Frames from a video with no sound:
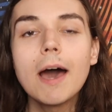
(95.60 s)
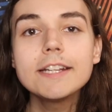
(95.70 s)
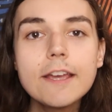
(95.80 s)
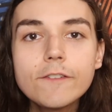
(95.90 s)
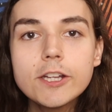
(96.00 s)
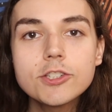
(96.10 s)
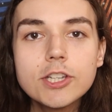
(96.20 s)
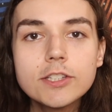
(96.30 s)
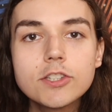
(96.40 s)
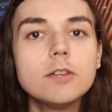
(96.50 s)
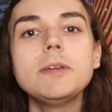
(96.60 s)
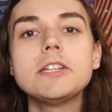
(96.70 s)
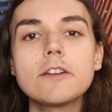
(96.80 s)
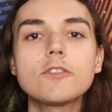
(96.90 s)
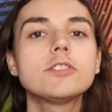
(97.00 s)
my definitions could be
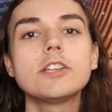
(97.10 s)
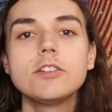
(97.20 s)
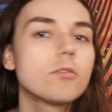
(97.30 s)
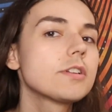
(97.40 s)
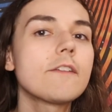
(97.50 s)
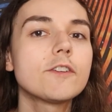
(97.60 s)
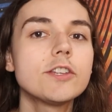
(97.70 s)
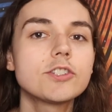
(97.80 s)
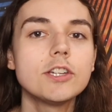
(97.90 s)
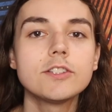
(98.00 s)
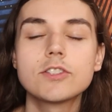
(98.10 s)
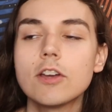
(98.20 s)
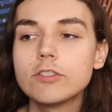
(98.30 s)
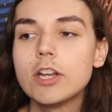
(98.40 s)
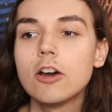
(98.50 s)
different than your definitions.
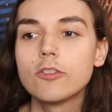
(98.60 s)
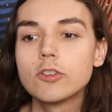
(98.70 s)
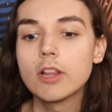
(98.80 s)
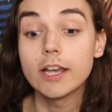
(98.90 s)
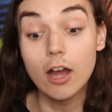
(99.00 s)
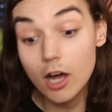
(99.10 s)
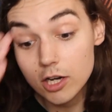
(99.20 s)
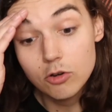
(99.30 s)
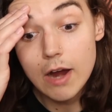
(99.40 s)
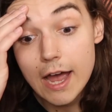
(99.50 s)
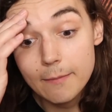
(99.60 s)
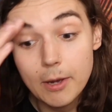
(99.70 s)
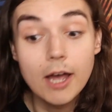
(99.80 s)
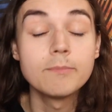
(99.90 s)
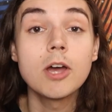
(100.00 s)
So, you know, if you're like, oh crap,
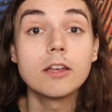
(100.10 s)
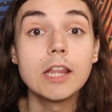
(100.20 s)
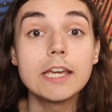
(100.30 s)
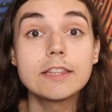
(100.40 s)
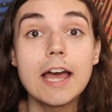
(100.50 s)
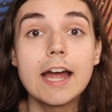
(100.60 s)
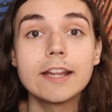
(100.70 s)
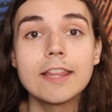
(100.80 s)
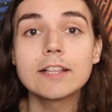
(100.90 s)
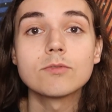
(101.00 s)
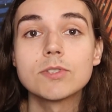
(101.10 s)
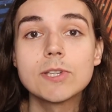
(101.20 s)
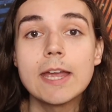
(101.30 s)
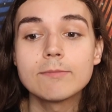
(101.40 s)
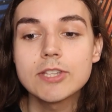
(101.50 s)
I'm not like that, and that's what
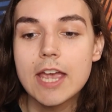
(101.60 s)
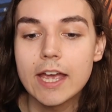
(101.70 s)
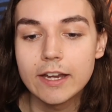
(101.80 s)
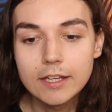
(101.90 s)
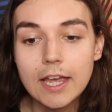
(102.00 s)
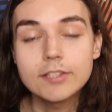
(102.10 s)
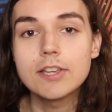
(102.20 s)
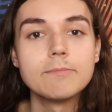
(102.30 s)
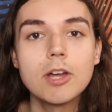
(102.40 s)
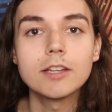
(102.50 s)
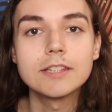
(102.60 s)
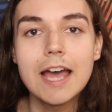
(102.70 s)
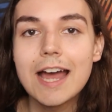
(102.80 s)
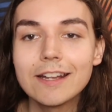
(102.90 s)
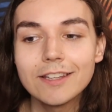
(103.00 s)
Sam said, guess I'm not
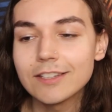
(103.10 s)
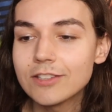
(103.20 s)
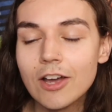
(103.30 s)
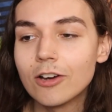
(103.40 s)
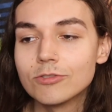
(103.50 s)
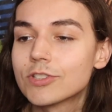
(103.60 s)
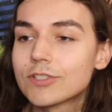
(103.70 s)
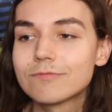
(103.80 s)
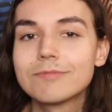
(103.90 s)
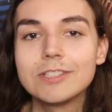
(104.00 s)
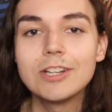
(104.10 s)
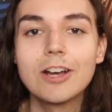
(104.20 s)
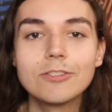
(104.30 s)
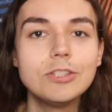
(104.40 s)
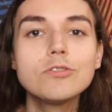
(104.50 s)
that, like, no, just, you
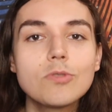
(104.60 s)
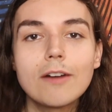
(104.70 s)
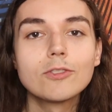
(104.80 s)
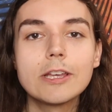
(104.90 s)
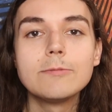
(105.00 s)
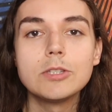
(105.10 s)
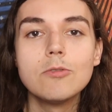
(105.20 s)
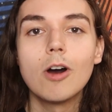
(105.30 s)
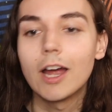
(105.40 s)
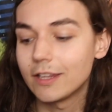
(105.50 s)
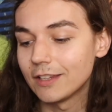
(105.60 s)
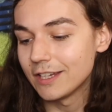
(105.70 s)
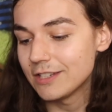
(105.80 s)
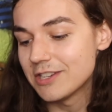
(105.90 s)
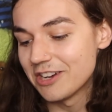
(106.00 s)
know, use whatever label you want.
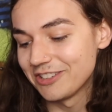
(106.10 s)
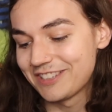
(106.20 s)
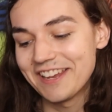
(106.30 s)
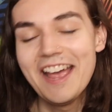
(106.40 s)
Like, you know,